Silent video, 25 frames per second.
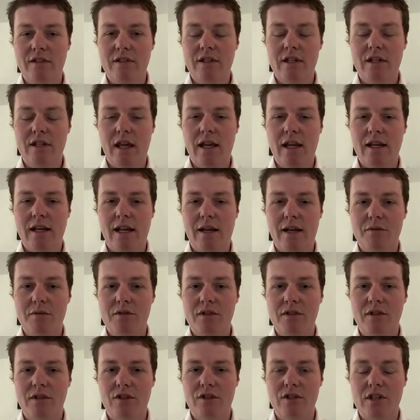today
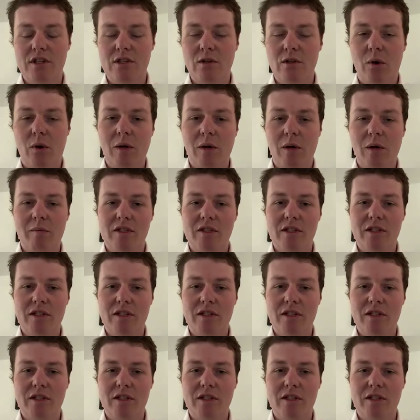announcing that she's not going to be